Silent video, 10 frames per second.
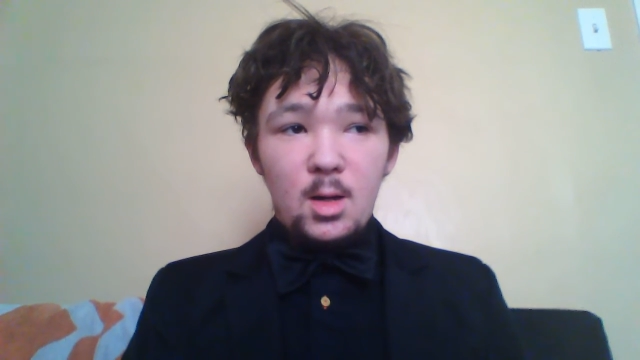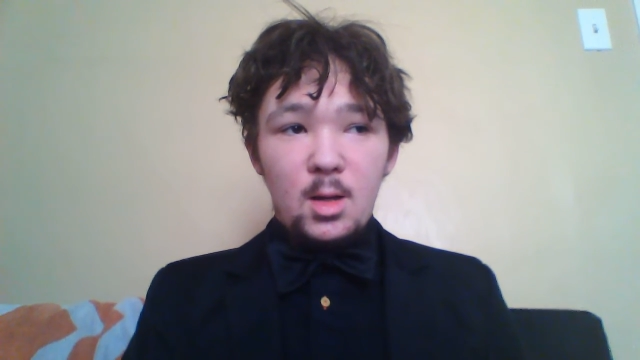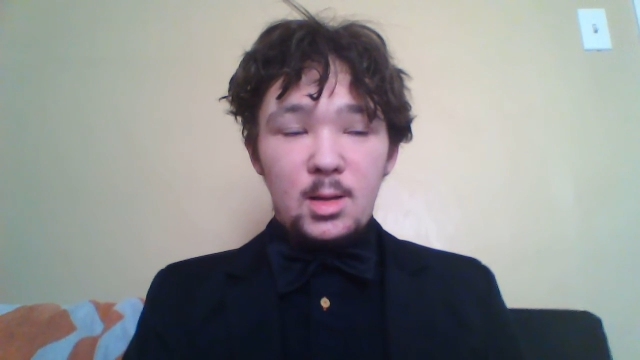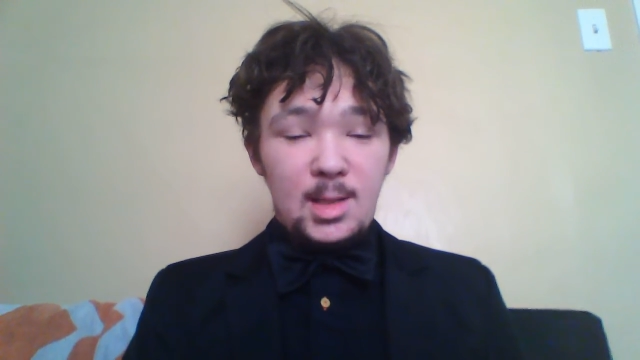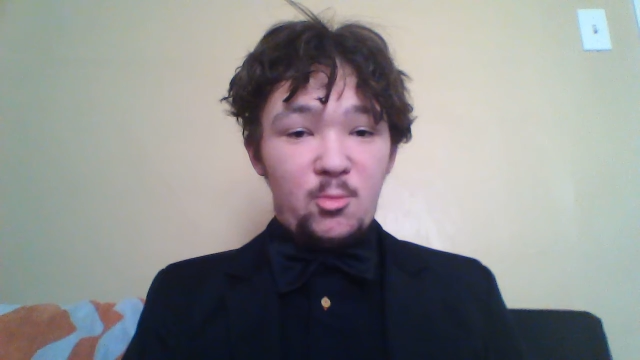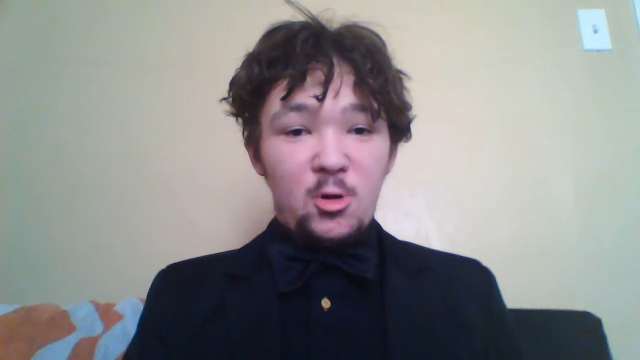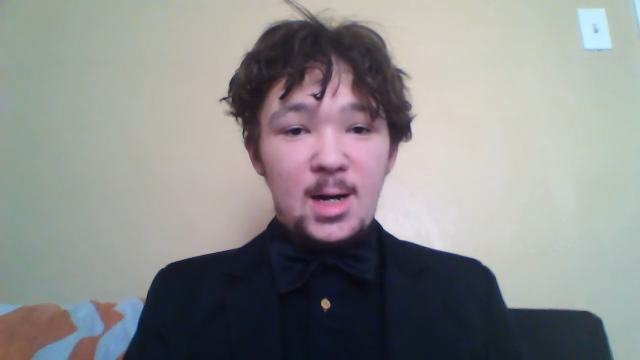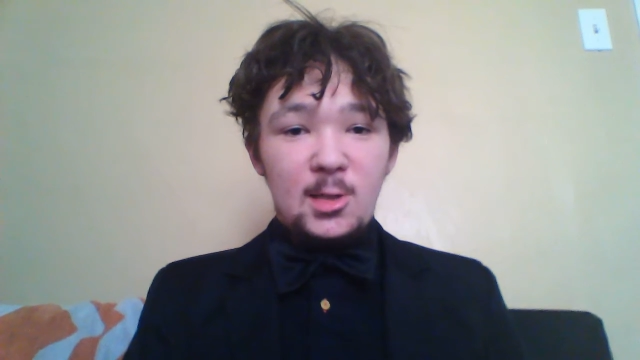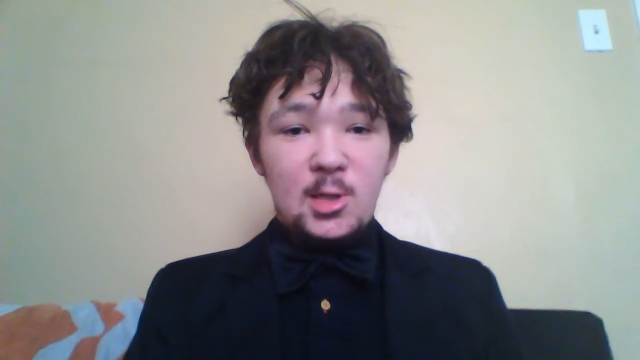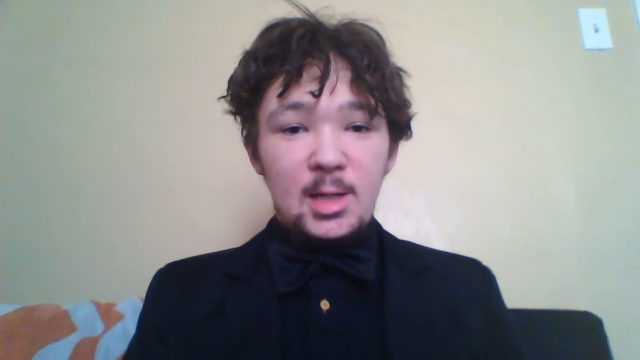The
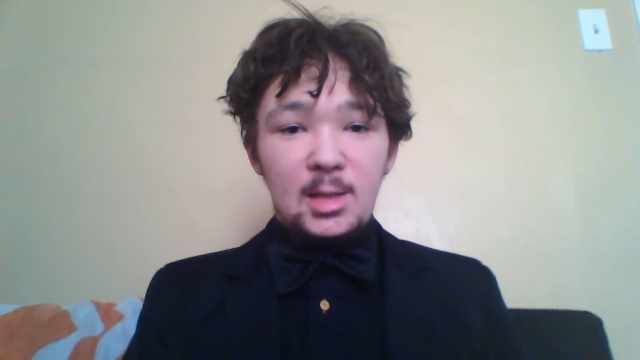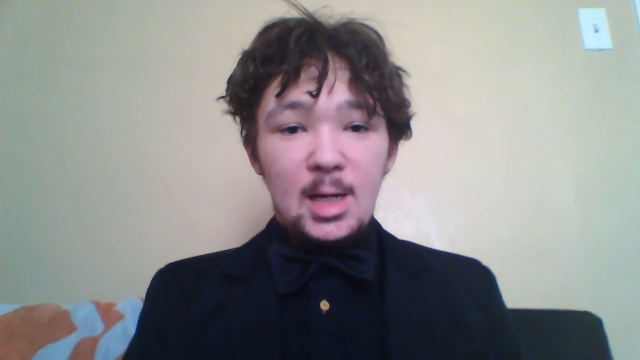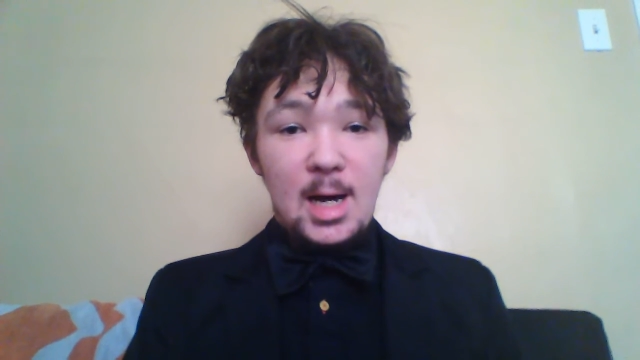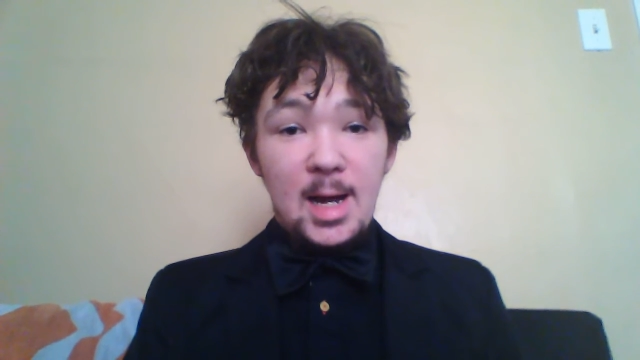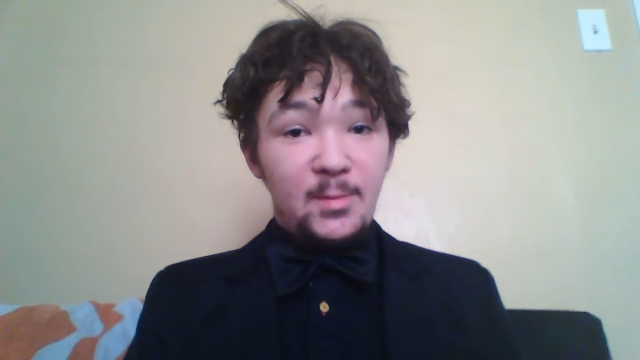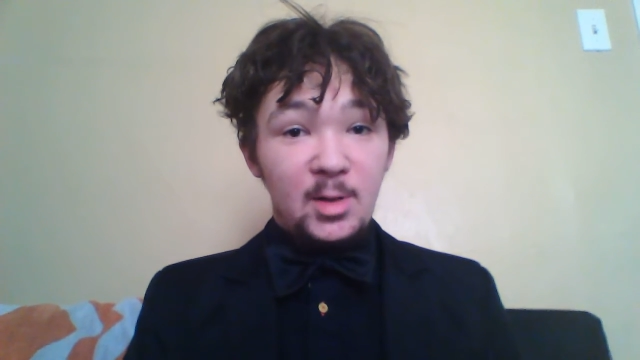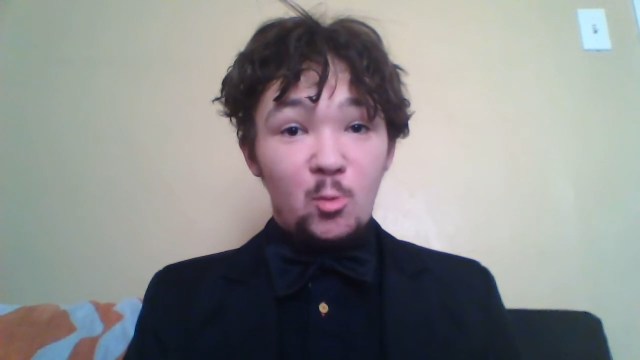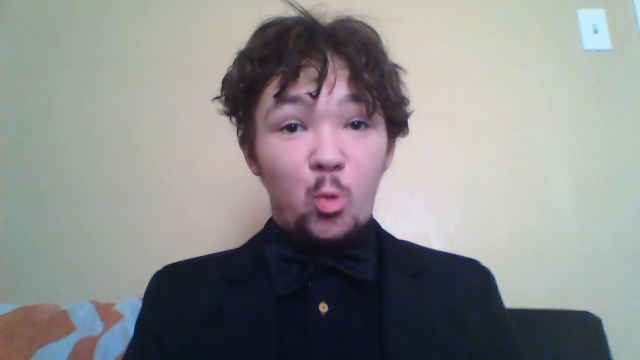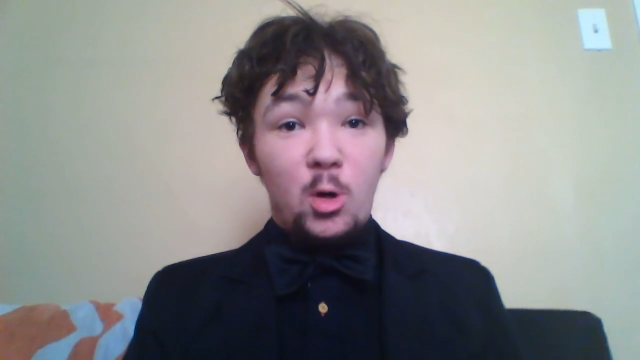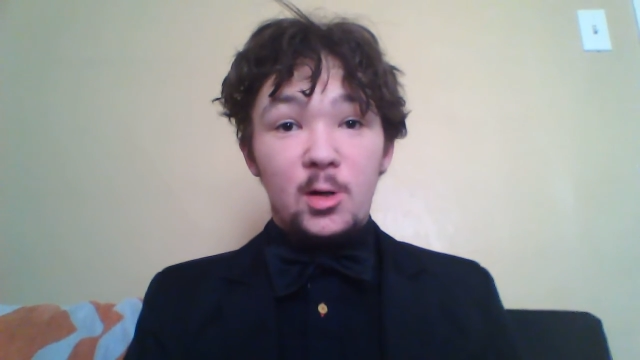project I've been
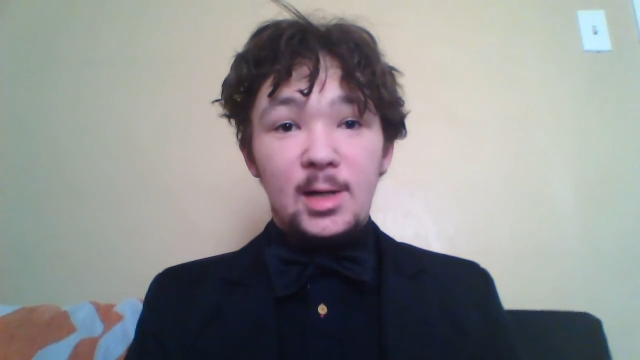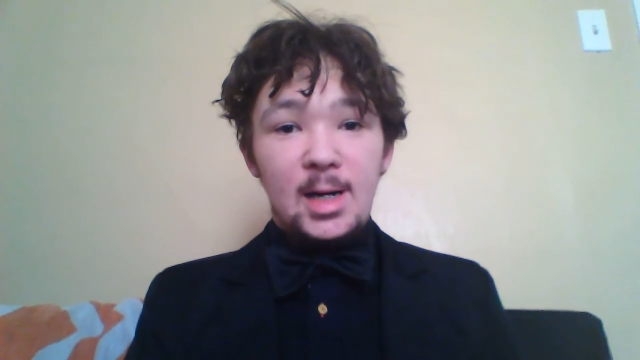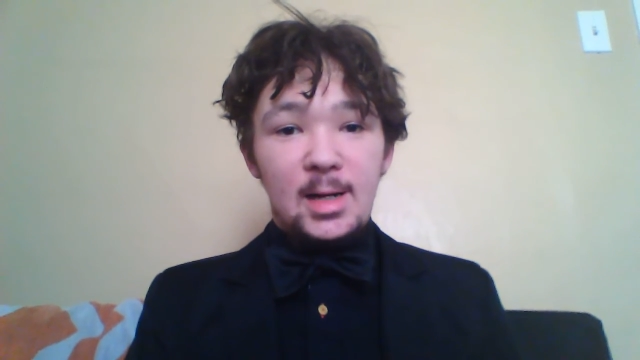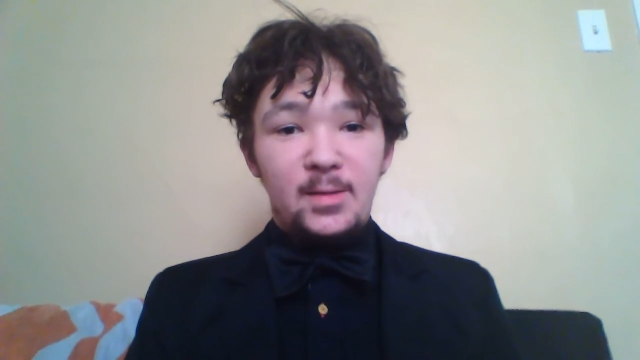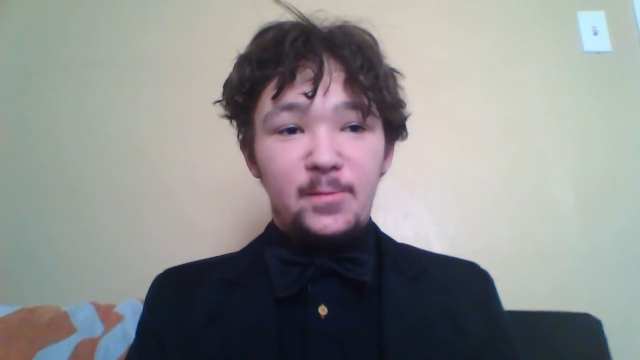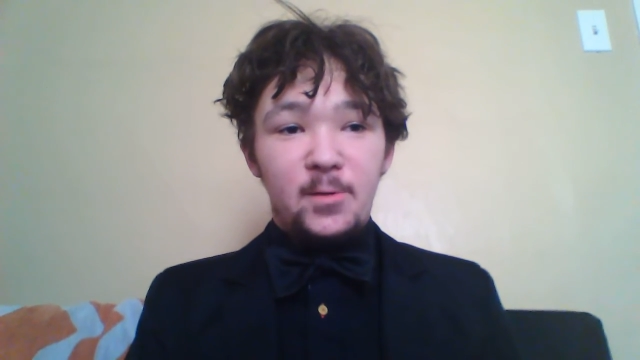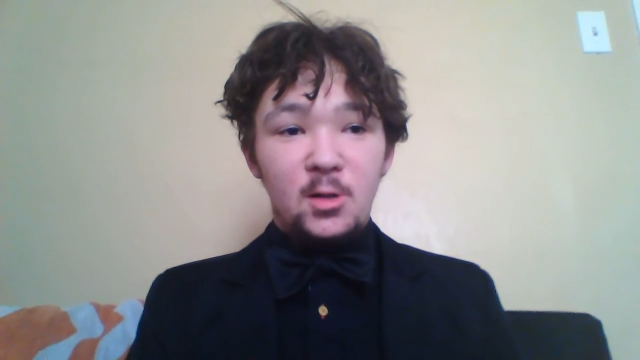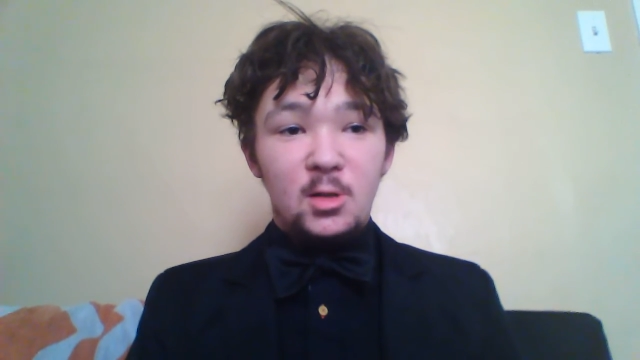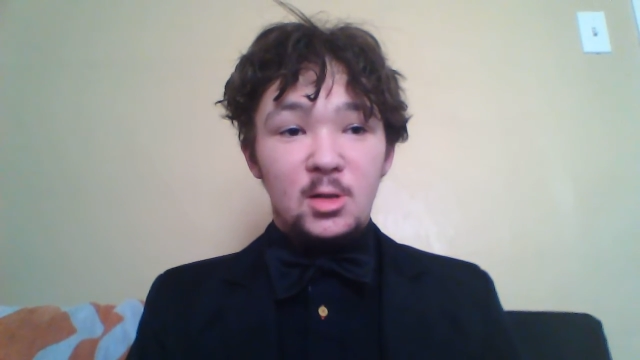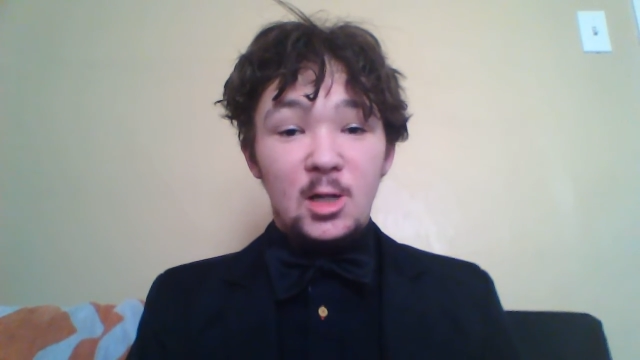working on for
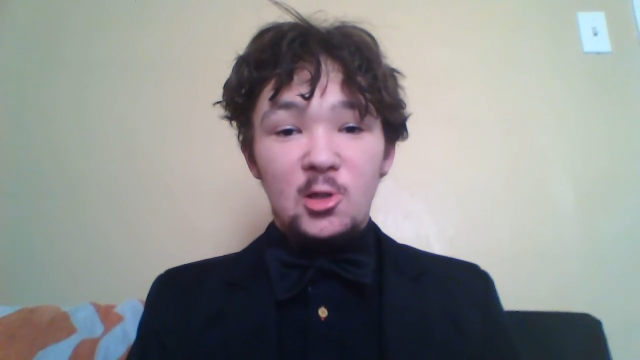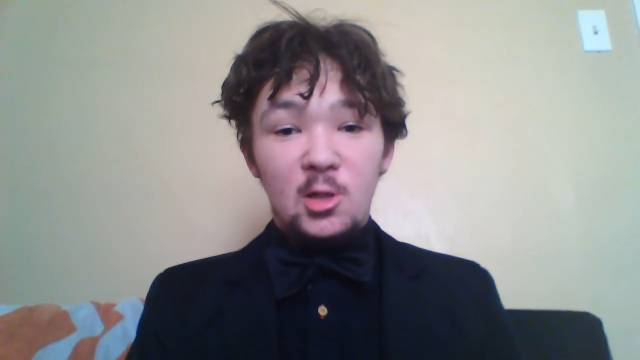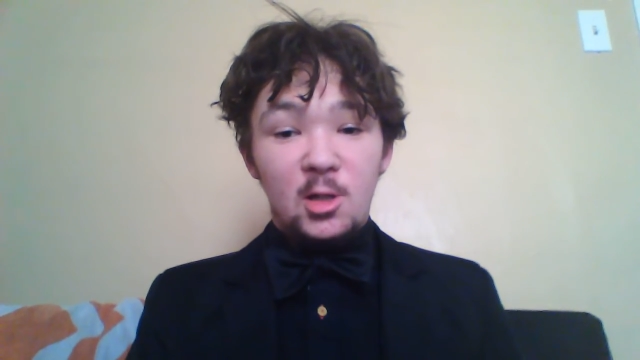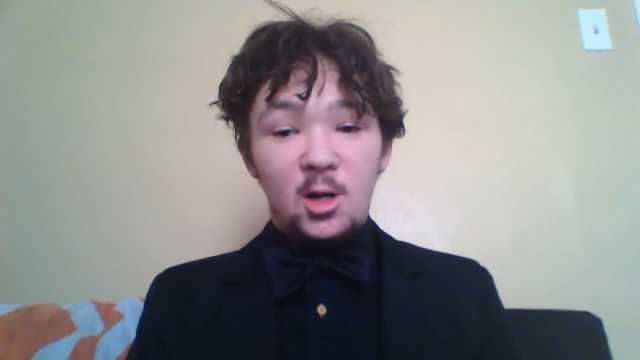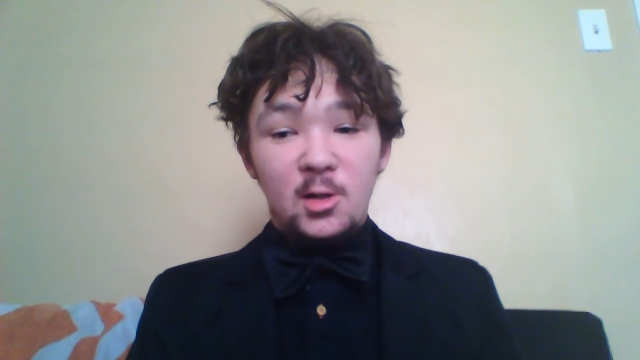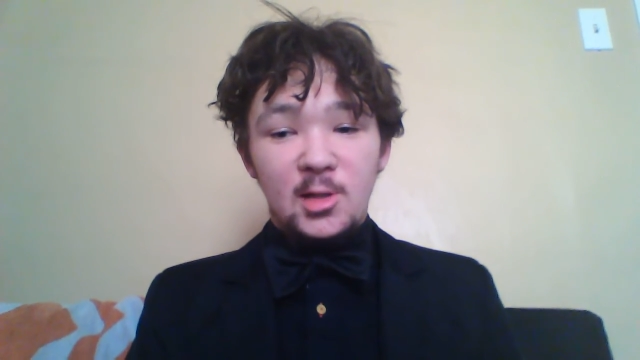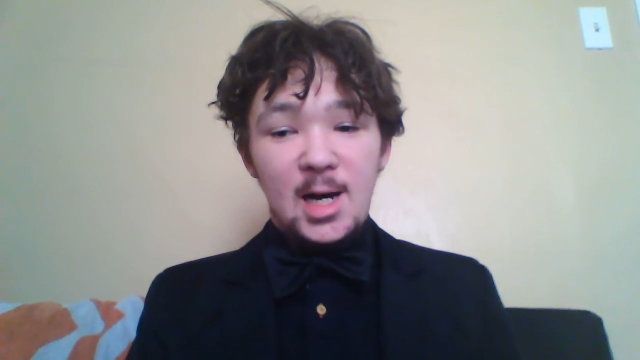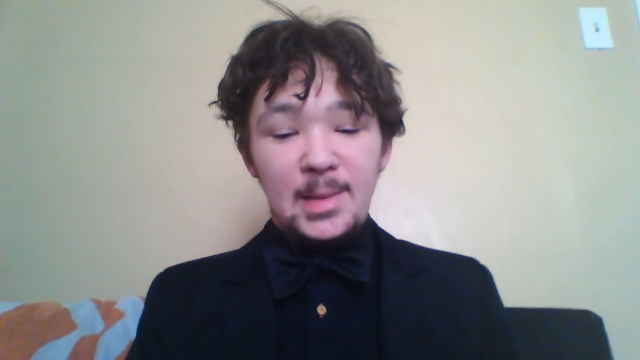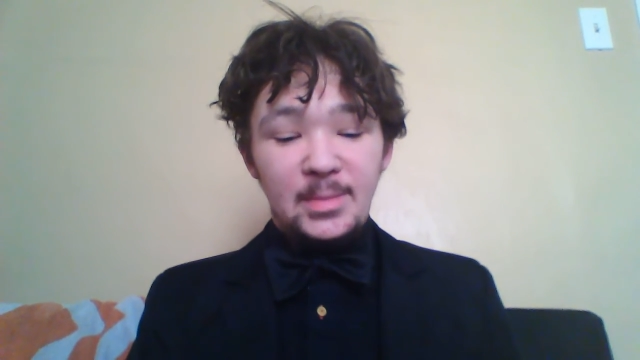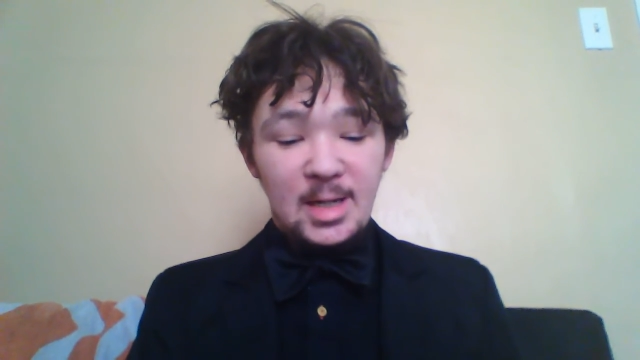such a long
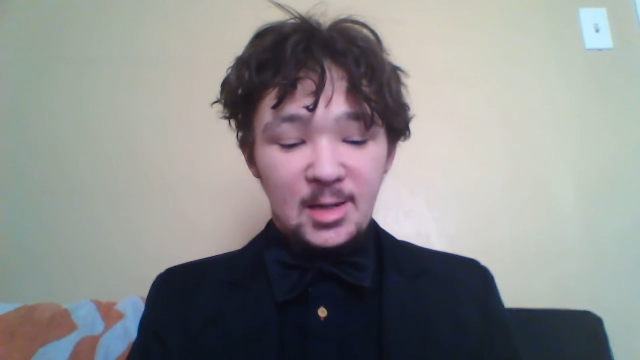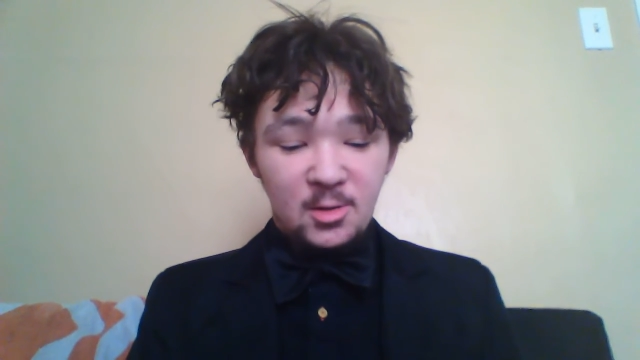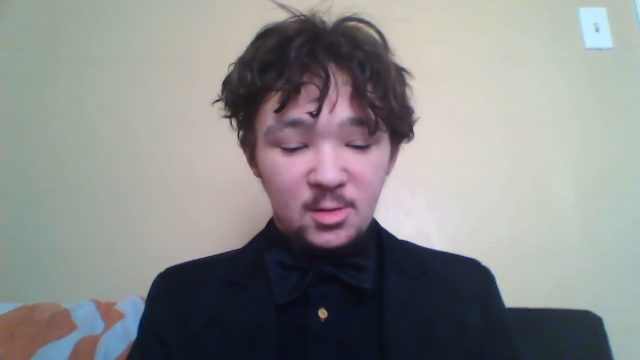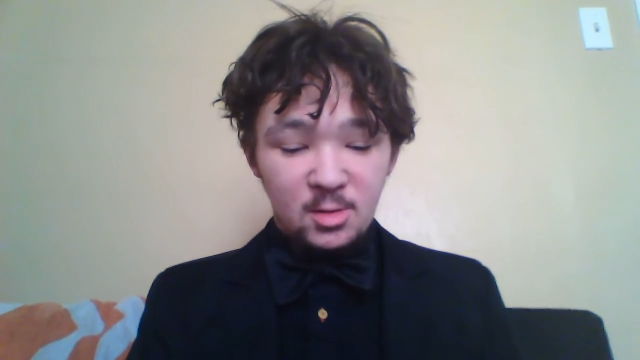time now.